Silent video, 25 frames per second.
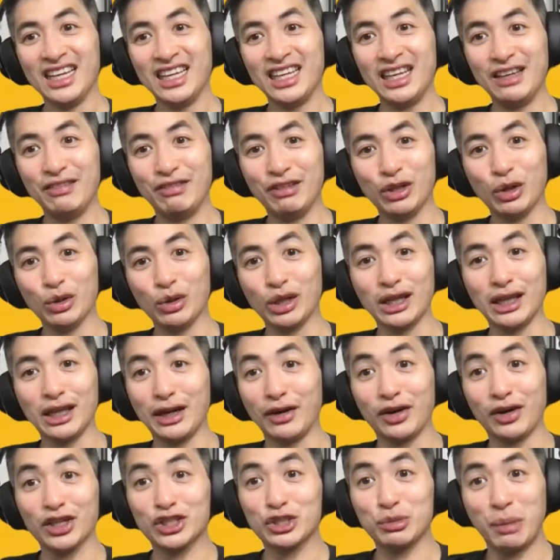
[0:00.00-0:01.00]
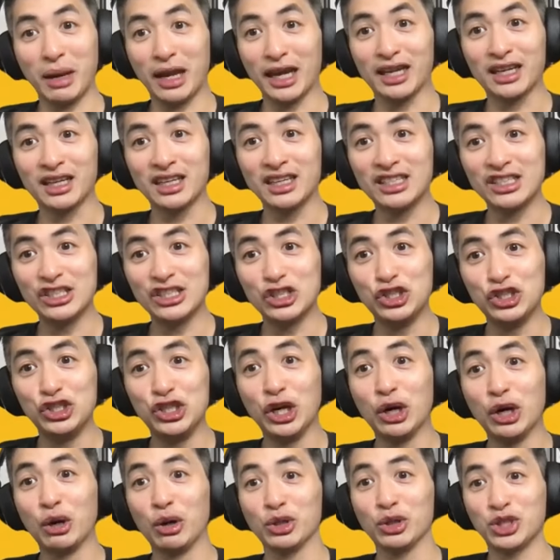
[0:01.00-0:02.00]
Even though the lyrics make
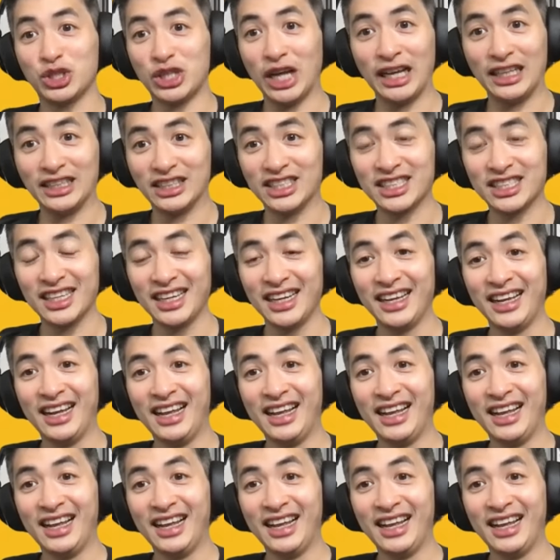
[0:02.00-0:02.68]
zero sense.